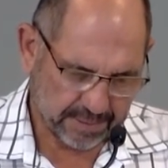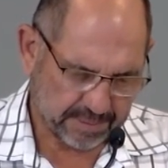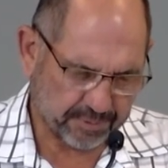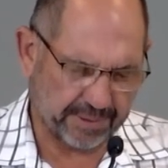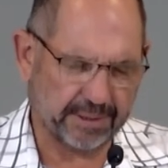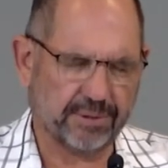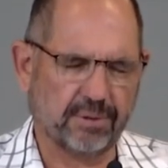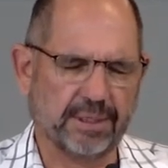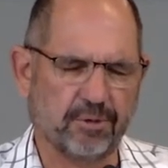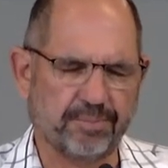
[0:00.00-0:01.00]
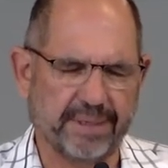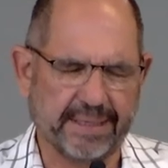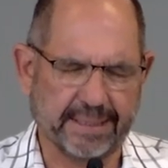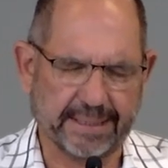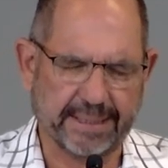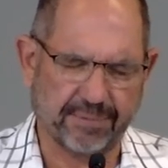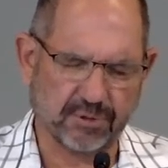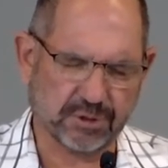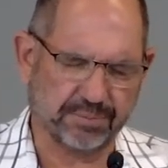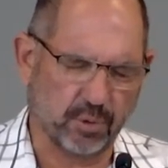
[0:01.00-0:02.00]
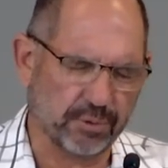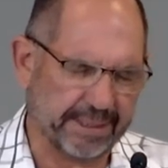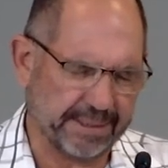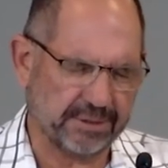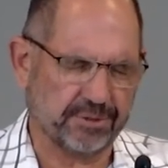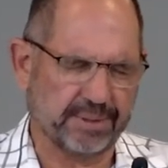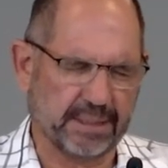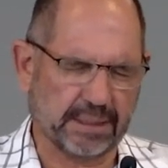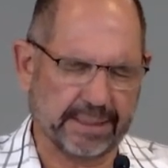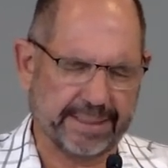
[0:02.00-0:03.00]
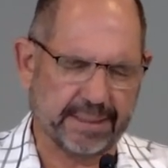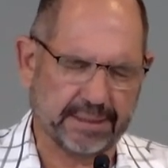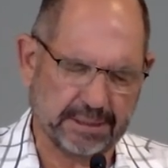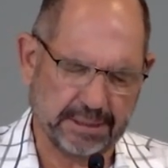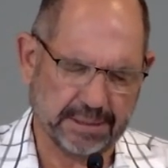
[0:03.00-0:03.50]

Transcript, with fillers: I pray that you'll help me again this morning to be clear.